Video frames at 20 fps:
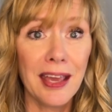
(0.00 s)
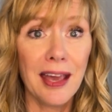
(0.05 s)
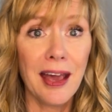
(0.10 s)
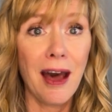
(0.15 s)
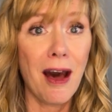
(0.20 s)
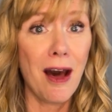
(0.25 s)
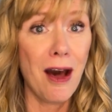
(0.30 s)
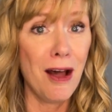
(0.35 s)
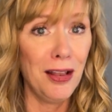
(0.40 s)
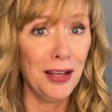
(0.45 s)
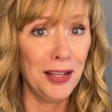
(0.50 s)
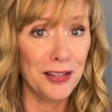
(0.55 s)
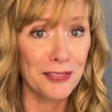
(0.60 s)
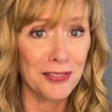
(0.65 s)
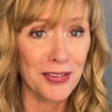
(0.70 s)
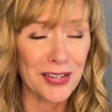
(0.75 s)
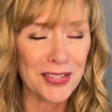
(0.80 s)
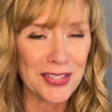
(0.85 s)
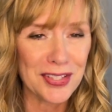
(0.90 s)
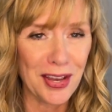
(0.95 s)
all of
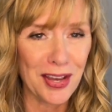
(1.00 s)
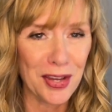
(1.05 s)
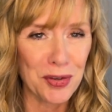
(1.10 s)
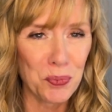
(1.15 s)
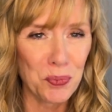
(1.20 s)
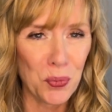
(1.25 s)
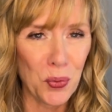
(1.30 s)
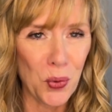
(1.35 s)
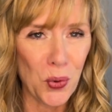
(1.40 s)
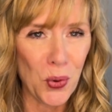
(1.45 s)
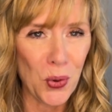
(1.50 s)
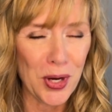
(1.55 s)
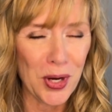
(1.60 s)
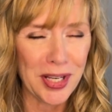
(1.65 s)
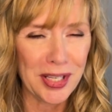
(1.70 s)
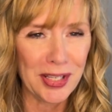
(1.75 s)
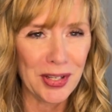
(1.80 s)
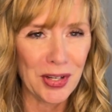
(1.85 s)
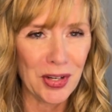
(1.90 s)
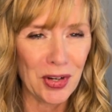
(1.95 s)
us on board
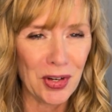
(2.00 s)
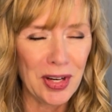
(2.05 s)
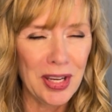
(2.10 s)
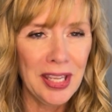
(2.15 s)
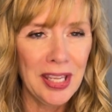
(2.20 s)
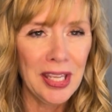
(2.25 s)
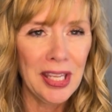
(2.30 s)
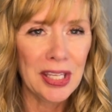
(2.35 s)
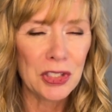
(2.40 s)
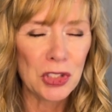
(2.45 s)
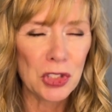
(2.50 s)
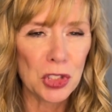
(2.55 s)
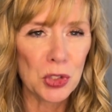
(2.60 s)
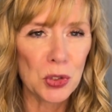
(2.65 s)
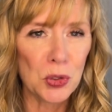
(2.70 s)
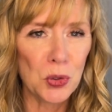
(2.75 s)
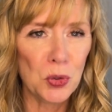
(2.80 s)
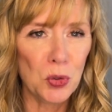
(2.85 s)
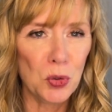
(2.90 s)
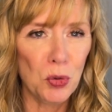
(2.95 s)
here
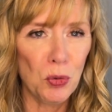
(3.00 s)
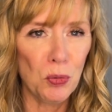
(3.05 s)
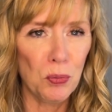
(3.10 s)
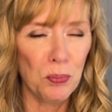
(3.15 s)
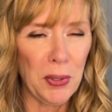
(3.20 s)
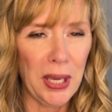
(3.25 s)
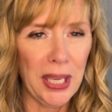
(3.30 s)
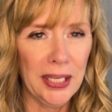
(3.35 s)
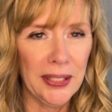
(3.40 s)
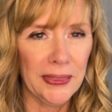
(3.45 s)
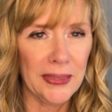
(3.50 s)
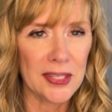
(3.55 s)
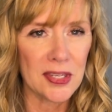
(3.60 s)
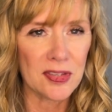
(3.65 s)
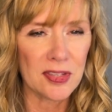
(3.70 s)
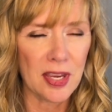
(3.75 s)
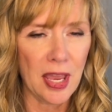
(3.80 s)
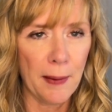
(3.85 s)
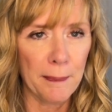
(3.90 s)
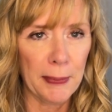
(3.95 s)
to make
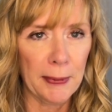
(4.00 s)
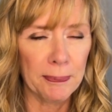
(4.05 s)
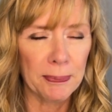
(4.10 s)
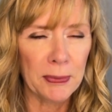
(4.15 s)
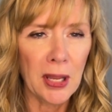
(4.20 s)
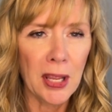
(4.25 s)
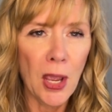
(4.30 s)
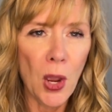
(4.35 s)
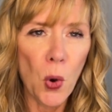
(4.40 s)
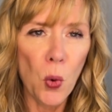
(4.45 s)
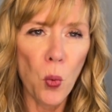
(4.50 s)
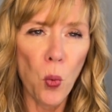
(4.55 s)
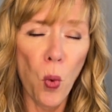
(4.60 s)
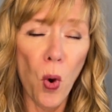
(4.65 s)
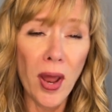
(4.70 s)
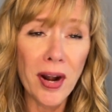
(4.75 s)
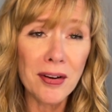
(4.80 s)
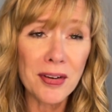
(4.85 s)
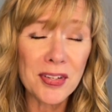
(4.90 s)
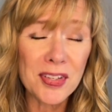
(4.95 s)
this happen.
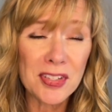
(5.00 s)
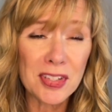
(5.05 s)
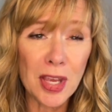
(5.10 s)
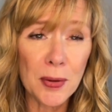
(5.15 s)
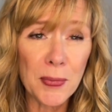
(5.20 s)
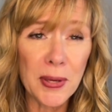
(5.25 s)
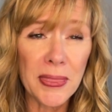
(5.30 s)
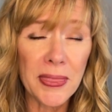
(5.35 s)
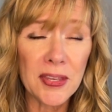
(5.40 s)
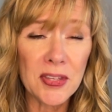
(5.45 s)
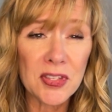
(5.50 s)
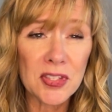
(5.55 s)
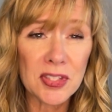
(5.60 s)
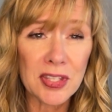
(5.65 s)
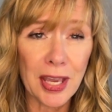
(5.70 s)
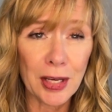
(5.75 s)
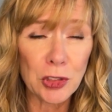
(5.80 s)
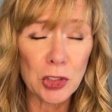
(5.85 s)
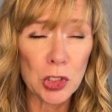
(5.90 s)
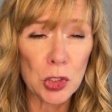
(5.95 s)
What are some of the
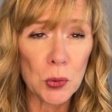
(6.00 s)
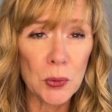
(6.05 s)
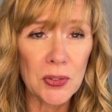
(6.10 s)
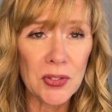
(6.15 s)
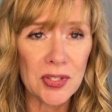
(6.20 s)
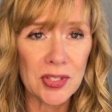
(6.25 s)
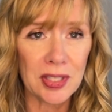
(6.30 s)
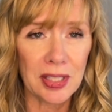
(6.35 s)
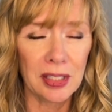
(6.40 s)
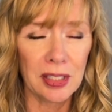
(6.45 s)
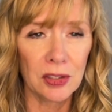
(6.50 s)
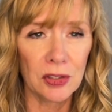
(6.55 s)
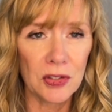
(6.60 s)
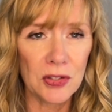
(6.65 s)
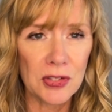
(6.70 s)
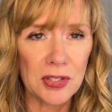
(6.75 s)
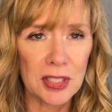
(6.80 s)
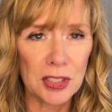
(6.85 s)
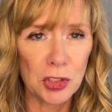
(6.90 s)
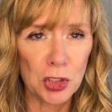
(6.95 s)
sexual
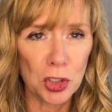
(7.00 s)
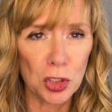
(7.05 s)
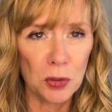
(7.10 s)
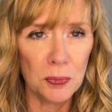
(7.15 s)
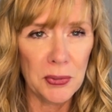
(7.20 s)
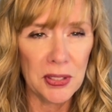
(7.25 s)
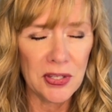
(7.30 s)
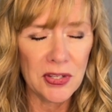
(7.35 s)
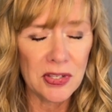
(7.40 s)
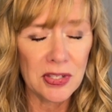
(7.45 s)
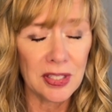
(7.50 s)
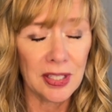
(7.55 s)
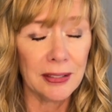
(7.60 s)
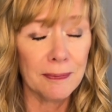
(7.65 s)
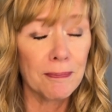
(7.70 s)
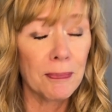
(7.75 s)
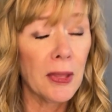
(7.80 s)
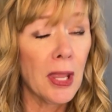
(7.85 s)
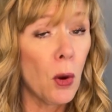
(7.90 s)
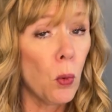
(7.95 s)
skills that you're
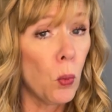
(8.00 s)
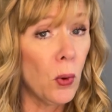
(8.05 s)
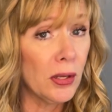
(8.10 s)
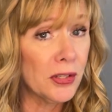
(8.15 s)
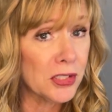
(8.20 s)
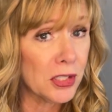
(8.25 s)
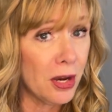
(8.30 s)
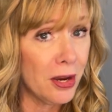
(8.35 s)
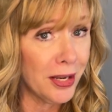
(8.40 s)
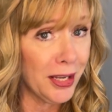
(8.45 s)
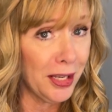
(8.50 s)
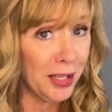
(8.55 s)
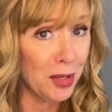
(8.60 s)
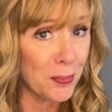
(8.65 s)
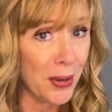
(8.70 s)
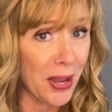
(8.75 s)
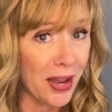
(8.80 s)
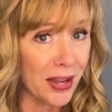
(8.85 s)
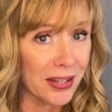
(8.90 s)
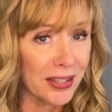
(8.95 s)
missing? Well, talking
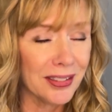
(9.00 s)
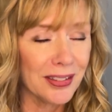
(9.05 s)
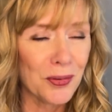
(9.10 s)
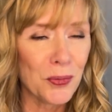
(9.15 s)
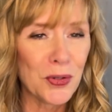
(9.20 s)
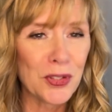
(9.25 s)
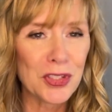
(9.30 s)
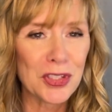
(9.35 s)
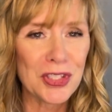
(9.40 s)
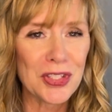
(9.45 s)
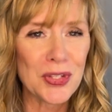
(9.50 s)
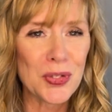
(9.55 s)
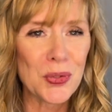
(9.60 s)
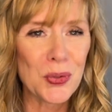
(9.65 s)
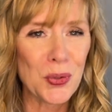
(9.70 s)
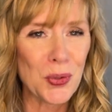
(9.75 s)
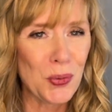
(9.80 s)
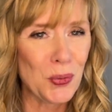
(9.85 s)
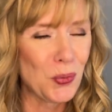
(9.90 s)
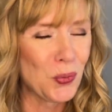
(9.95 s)
about it, which
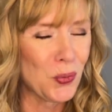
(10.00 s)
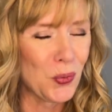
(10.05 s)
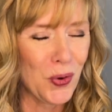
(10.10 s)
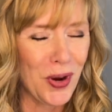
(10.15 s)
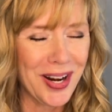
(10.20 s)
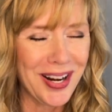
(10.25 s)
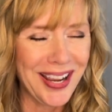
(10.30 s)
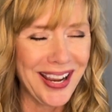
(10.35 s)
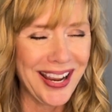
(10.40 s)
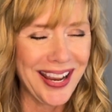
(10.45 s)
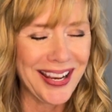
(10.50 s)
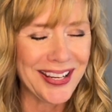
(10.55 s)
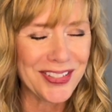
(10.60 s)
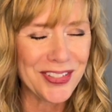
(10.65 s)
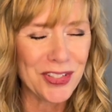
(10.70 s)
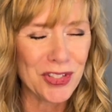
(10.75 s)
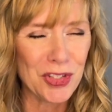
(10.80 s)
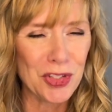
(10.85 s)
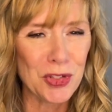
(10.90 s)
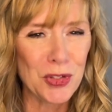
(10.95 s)
is what I
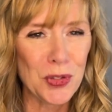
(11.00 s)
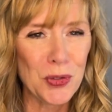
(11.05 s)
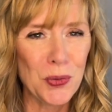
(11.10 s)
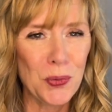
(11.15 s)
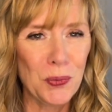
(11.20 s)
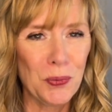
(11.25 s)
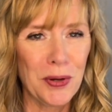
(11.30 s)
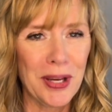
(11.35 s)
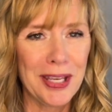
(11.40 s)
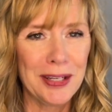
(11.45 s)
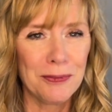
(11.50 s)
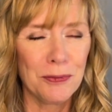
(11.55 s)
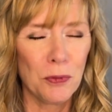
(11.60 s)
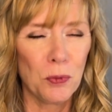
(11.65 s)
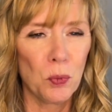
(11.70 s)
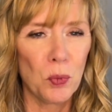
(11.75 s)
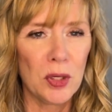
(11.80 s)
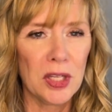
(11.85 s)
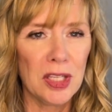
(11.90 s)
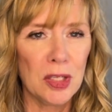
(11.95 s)
asked you when
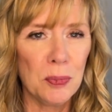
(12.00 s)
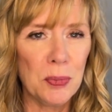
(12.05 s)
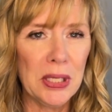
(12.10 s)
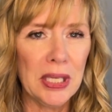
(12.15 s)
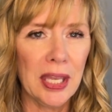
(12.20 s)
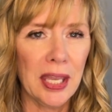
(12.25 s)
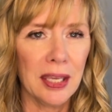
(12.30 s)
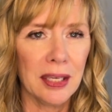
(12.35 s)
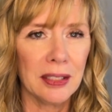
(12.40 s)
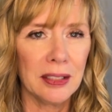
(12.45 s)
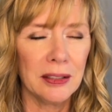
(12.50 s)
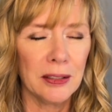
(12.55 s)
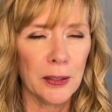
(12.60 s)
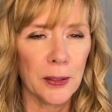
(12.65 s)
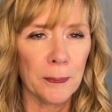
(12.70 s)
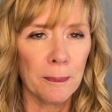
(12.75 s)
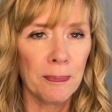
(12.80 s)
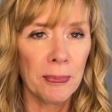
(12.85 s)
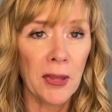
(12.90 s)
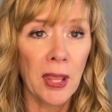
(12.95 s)
we began
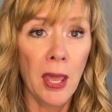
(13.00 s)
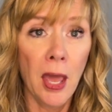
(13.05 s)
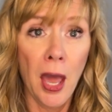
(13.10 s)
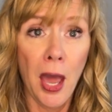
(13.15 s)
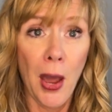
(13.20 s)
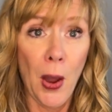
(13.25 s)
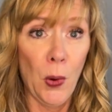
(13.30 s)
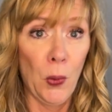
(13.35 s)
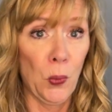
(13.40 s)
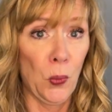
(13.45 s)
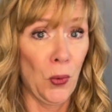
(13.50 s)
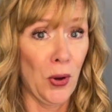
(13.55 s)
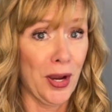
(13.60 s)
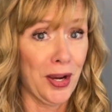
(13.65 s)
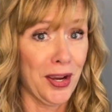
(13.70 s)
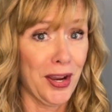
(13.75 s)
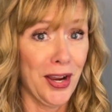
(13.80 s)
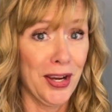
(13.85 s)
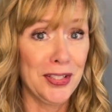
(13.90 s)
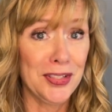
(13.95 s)
here.
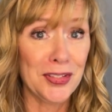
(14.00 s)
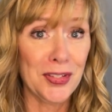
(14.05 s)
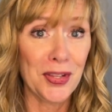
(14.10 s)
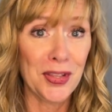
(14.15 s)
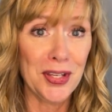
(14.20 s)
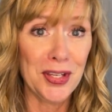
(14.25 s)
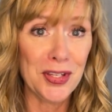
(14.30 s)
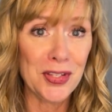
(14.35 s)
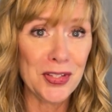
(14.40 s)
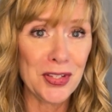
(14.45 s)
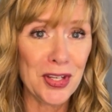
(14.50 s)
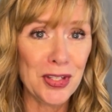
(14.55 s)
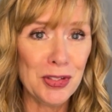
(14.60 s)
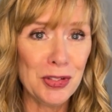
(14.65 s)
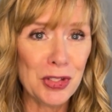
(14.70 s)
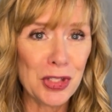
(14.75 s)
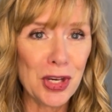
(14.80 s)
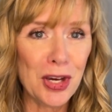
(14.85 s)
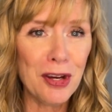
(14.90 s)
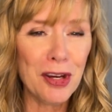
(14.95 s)
What kinds of things can
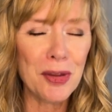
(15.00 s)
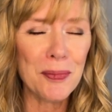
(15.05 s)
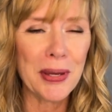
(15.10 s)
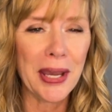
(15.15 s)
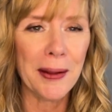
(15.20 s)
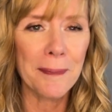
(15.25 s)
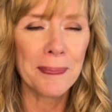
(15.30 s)
you talk about?